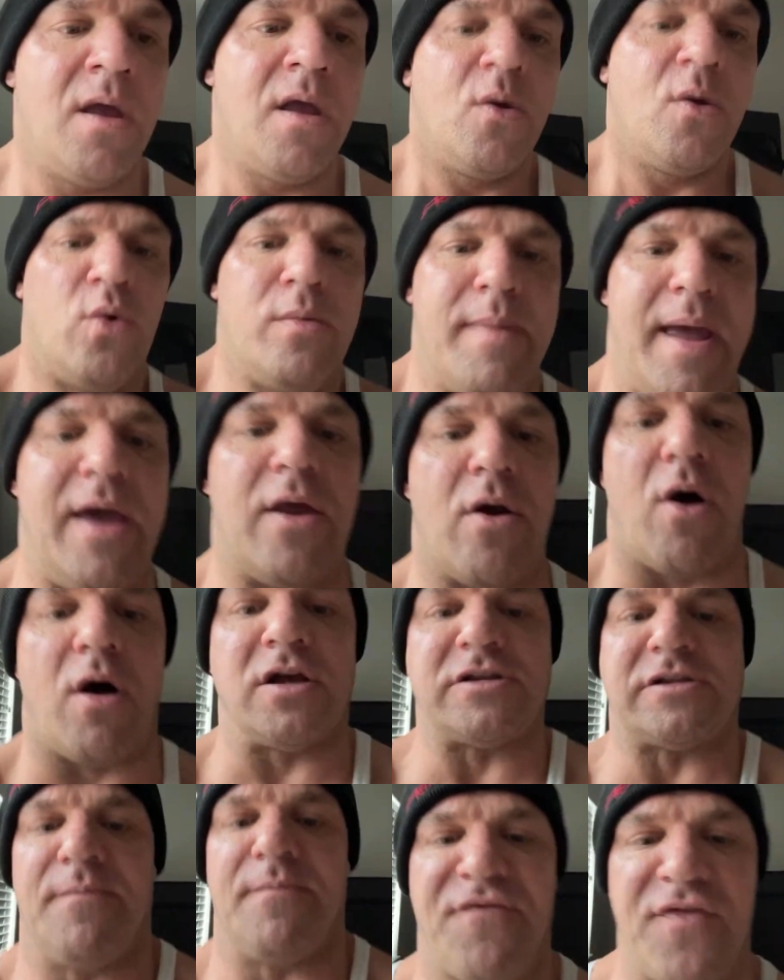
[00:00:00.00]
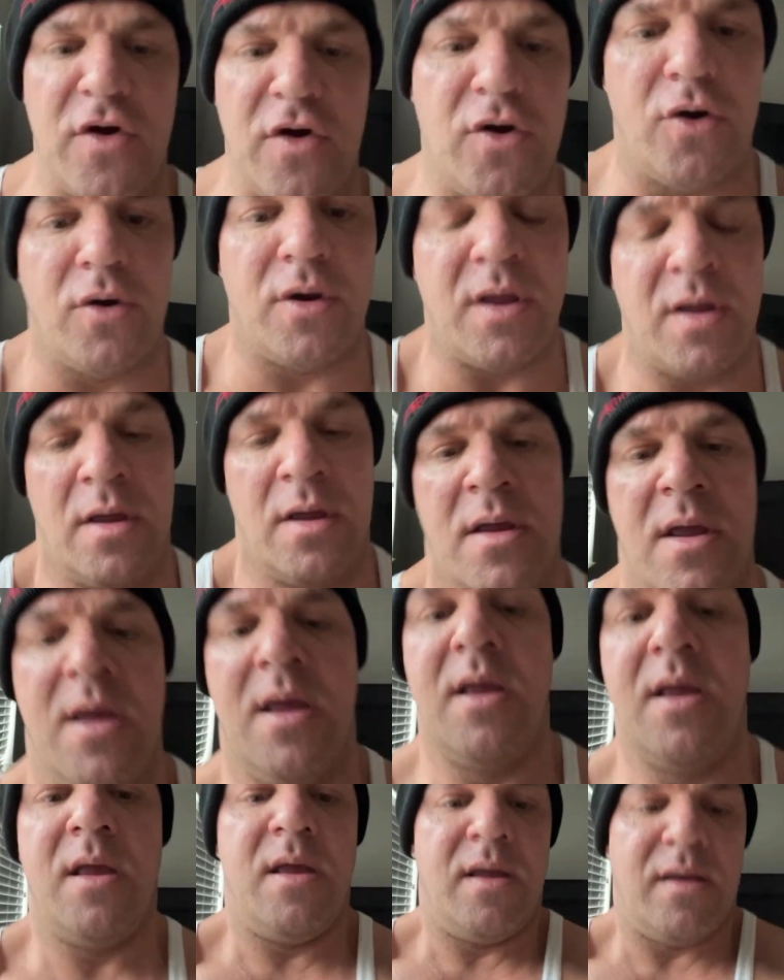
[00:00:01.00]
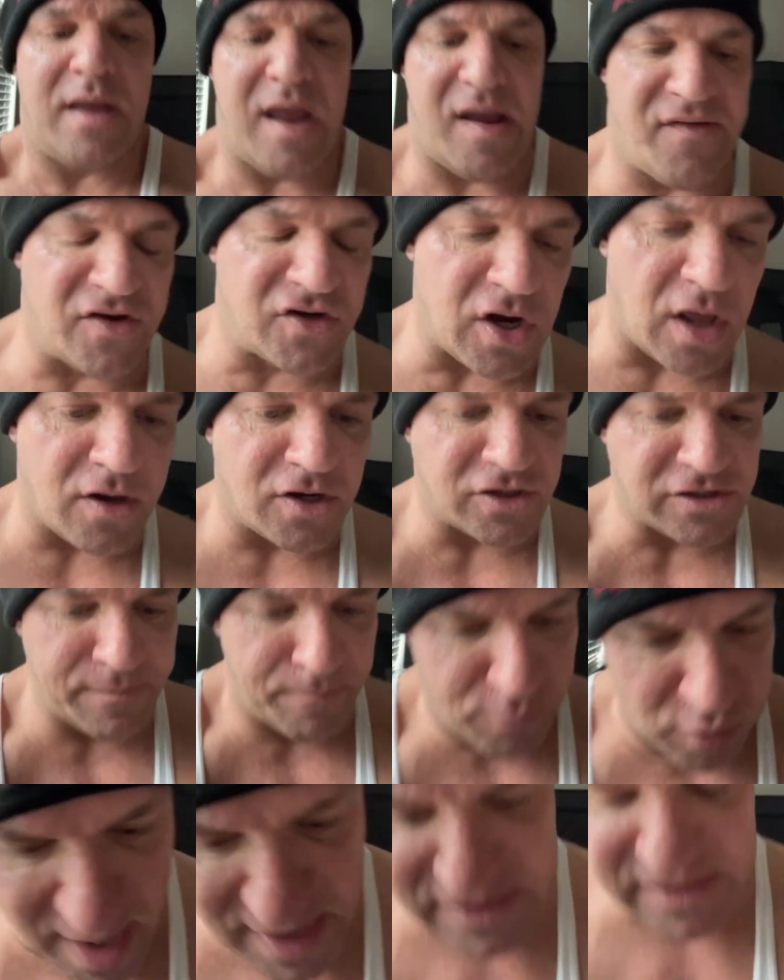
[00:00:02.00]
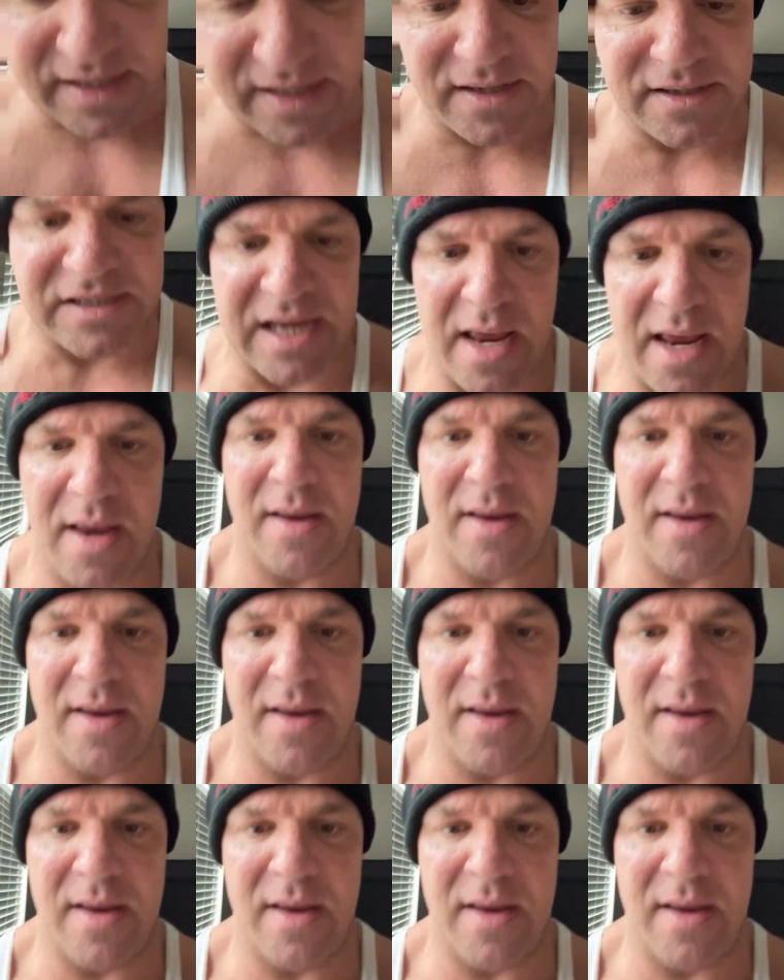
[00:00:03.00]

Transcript: We made awesome food. Gave each other some presents.